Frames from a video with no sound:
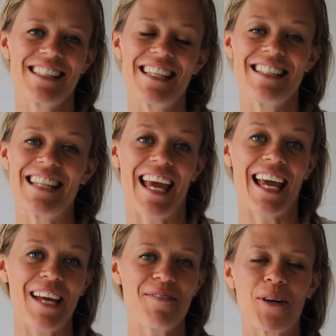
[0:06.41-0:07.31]

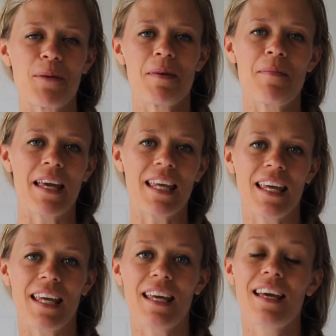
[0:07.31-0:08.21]
Today we're going to be
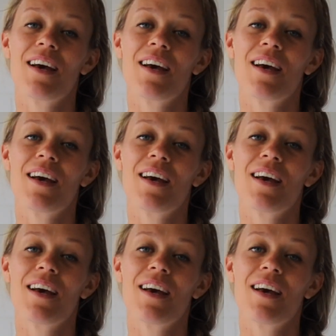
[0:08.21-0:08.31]
making